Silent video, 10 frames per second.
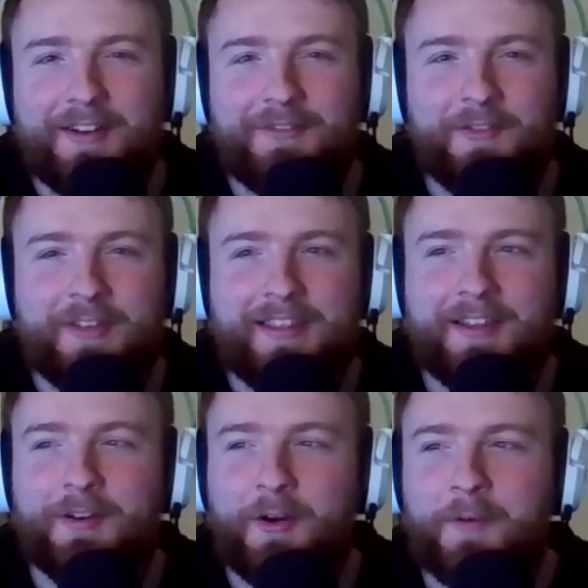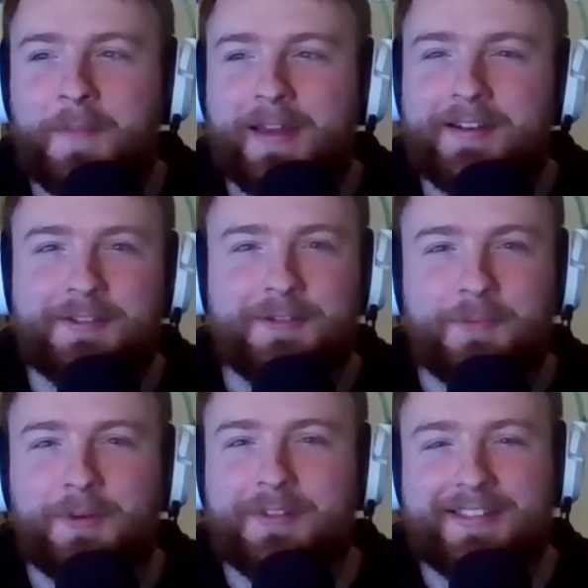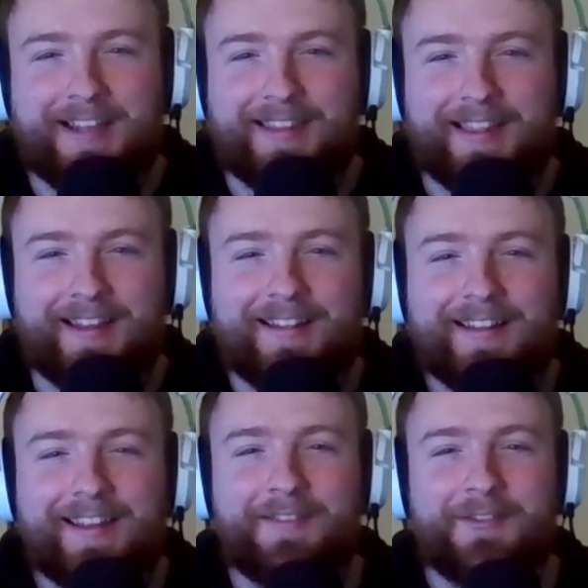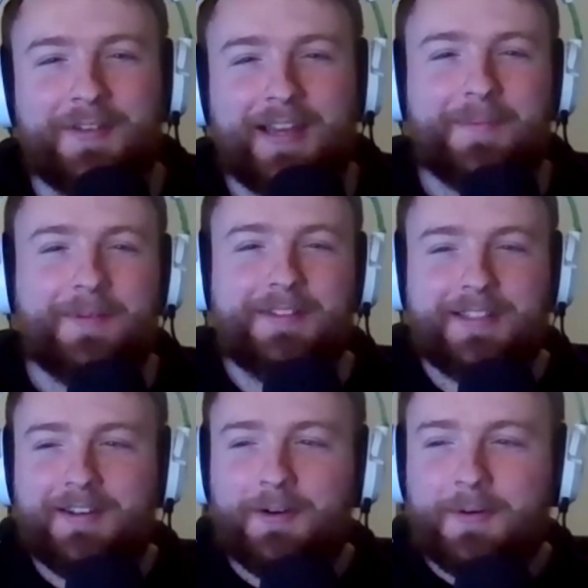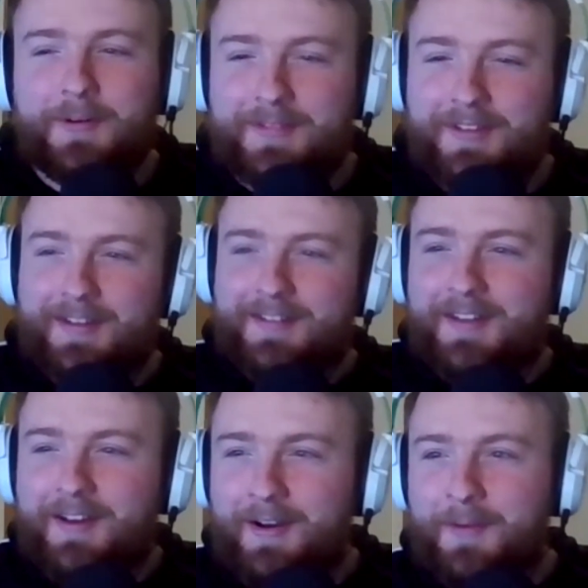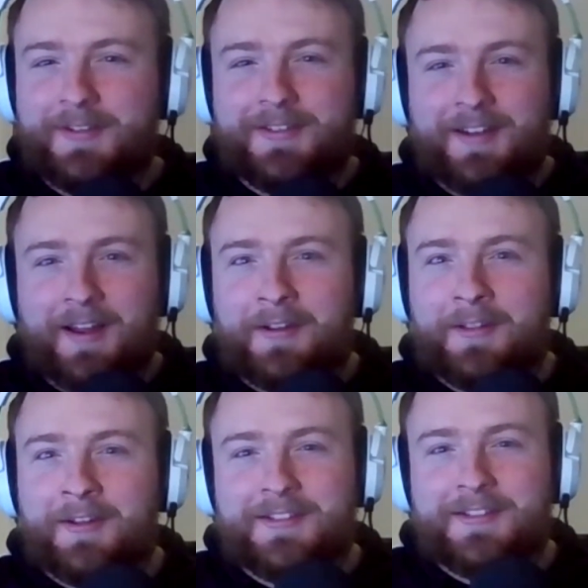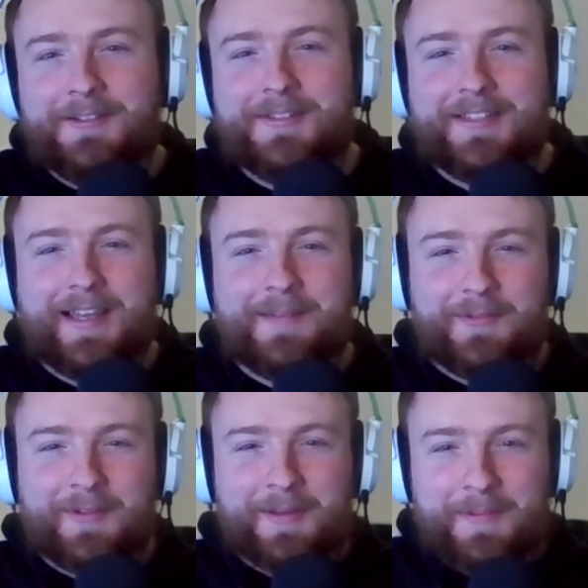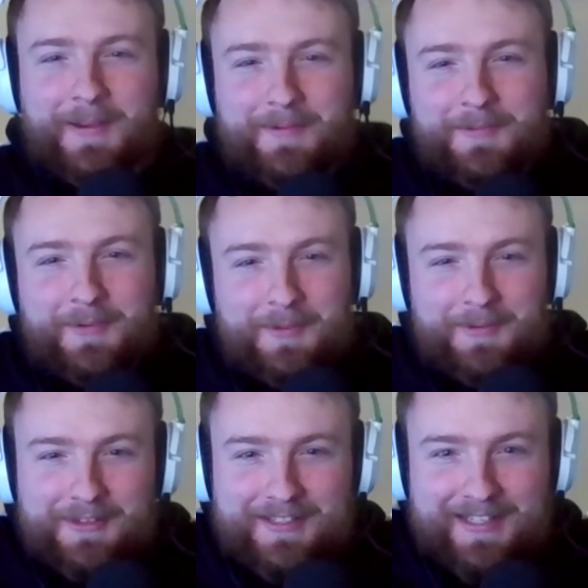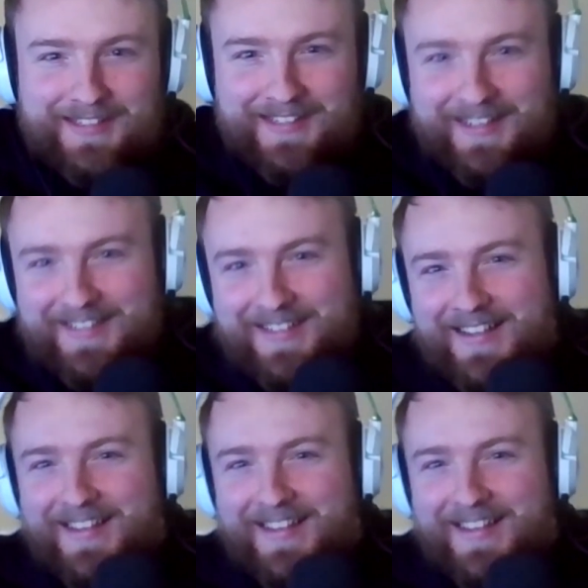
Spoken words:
enough. I think a lot of managers wouldn't say that. If you came on and said, oh, well, I would like to lose a game, I think people would probably want you to get sacked.